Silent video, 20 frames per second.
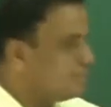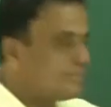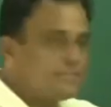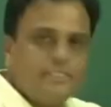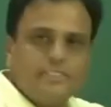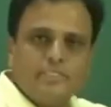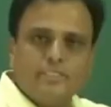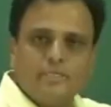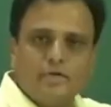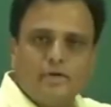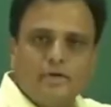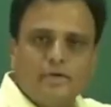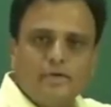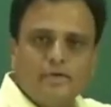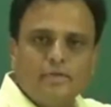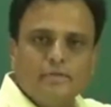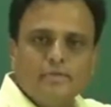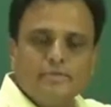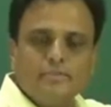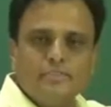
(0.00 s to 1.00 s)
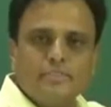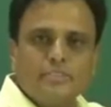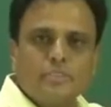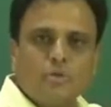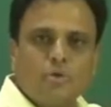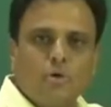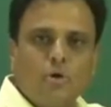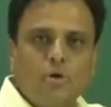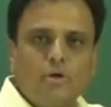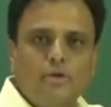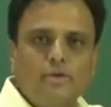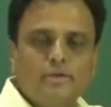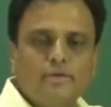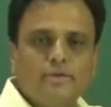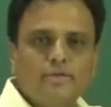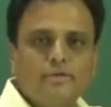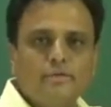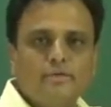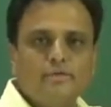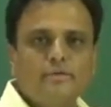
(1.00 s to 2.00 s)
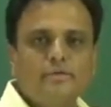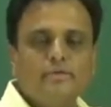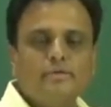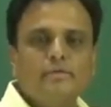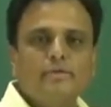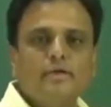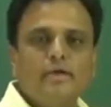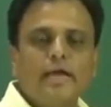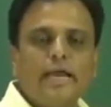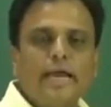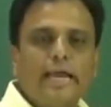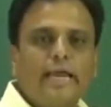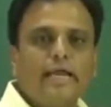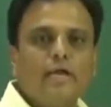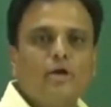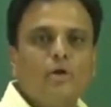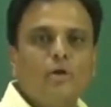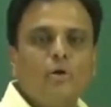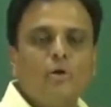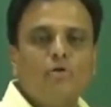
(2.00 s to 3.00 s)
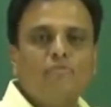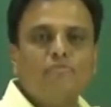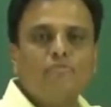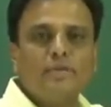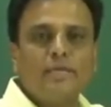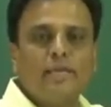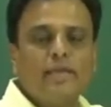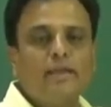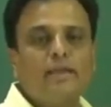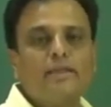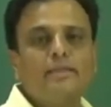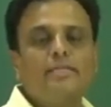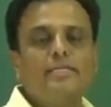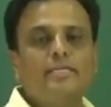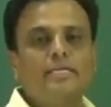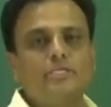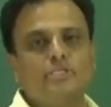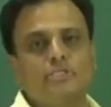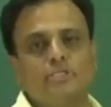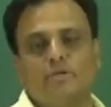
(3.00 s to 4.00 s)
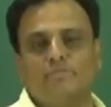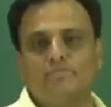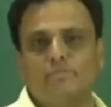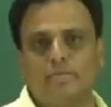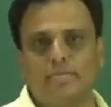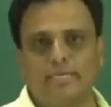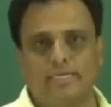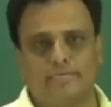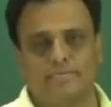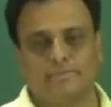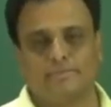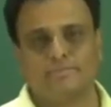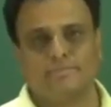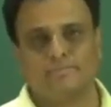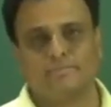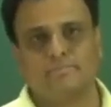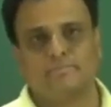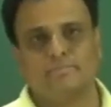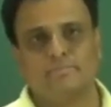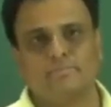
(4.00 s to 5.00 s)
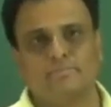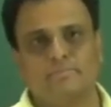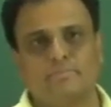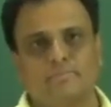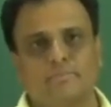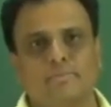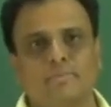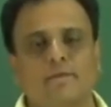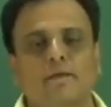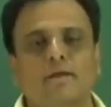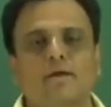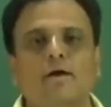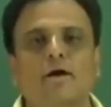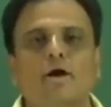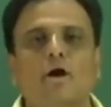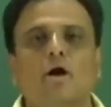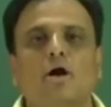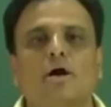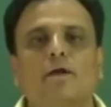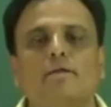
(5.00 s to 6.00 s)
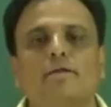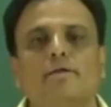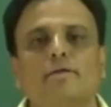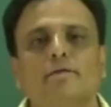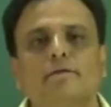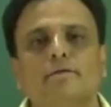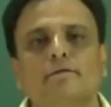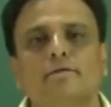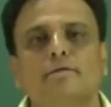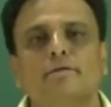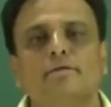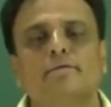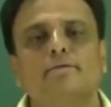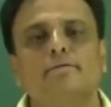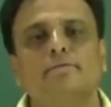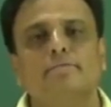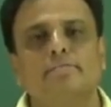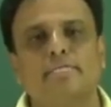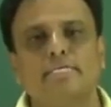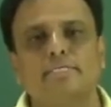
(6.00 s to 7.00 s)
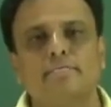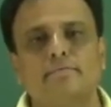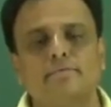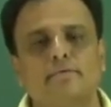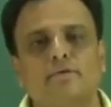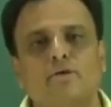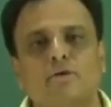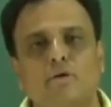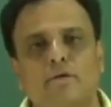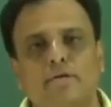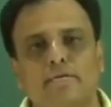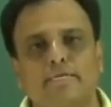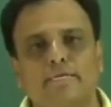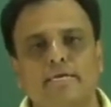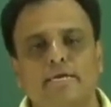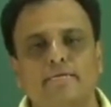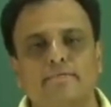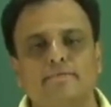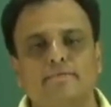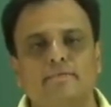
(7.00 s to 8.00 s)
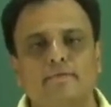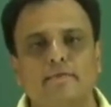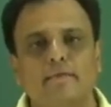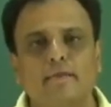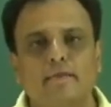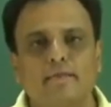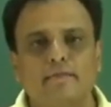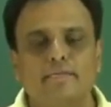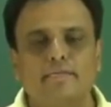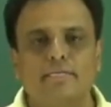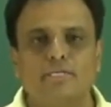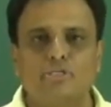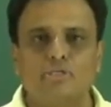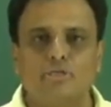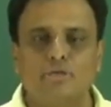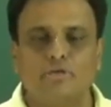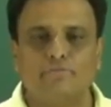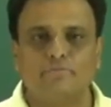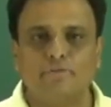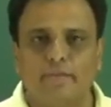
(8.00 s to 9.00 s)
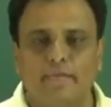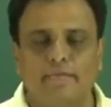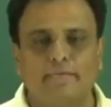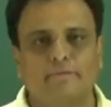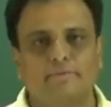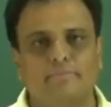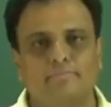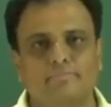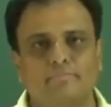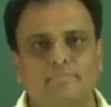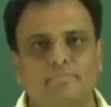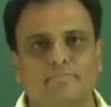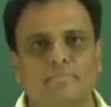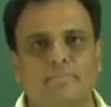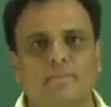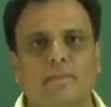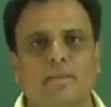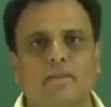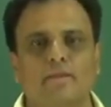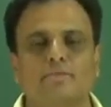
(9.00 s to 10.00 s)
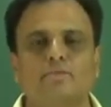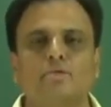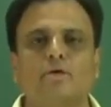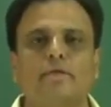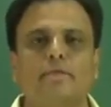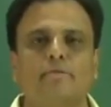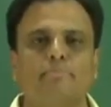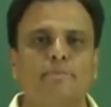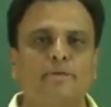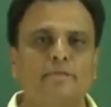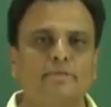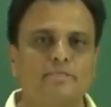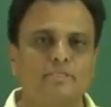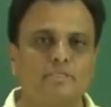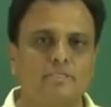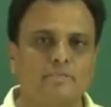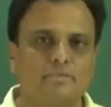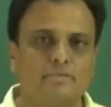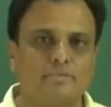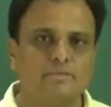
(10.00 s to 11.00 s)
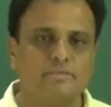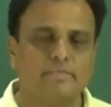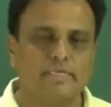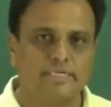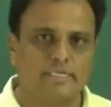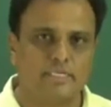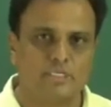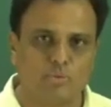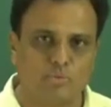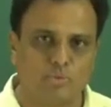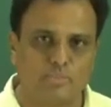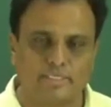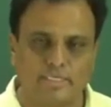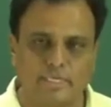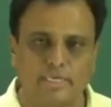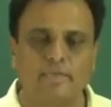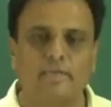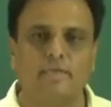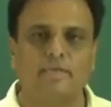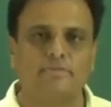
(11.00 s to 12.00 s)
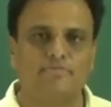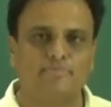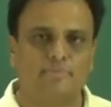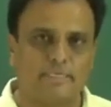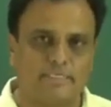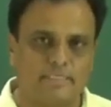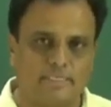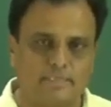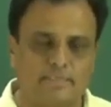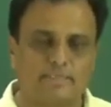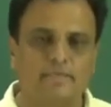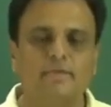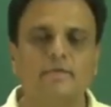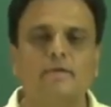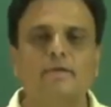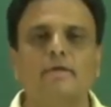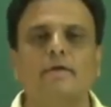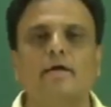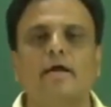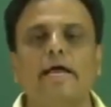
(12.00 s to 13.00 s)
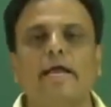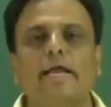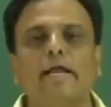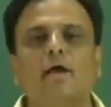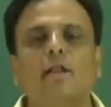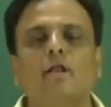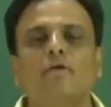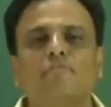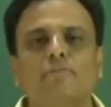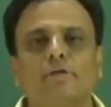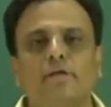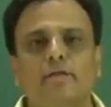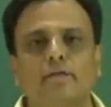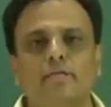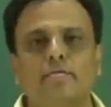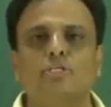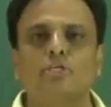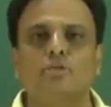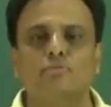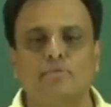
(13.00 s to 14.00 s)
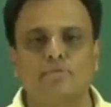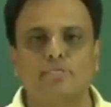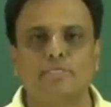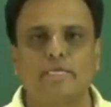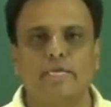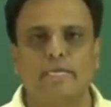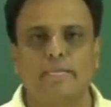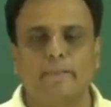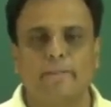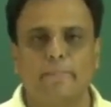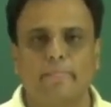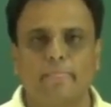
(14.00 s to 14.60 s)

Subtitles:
theta is called angle of inclination of the line, or just call it as inclination of a line. So I repeat this sentence once again, I repeat this angle of inclination once again.